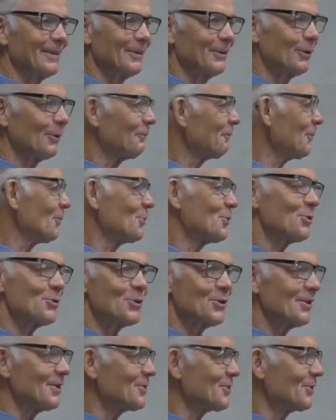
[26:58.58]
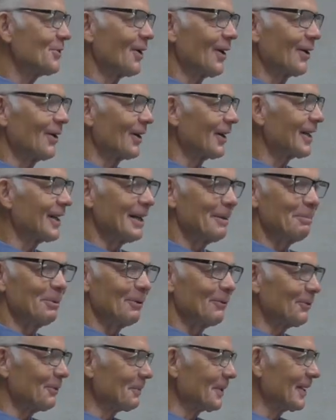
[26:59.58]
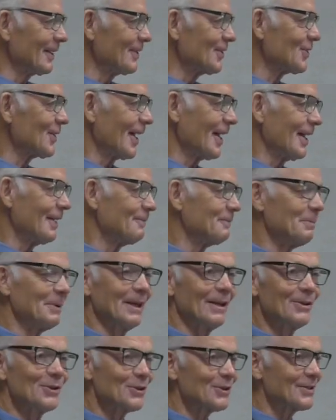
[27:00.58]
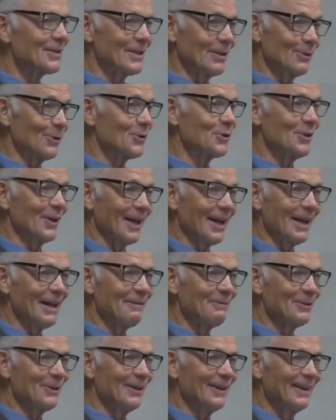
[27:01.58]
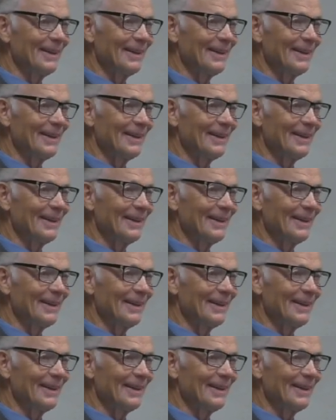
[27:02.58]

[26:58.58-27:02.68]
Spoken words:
Your future sins are not going to keep you from getting saved and being still saved.